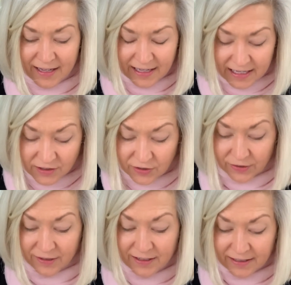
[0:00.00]

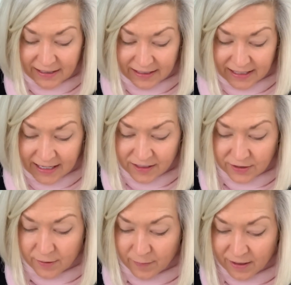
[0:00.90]
enter the
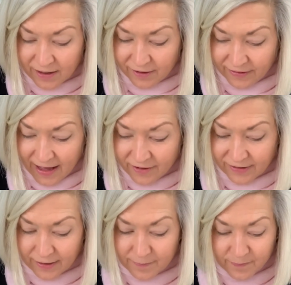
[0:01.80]
kingdom of
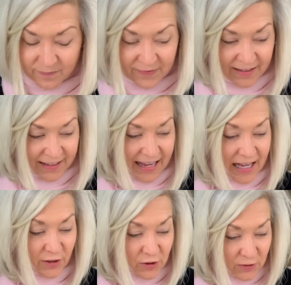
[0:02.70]
heaven.
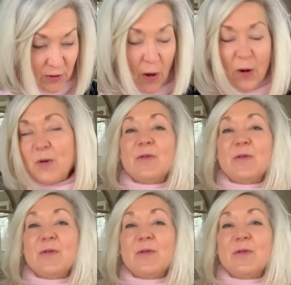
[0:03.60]
And so,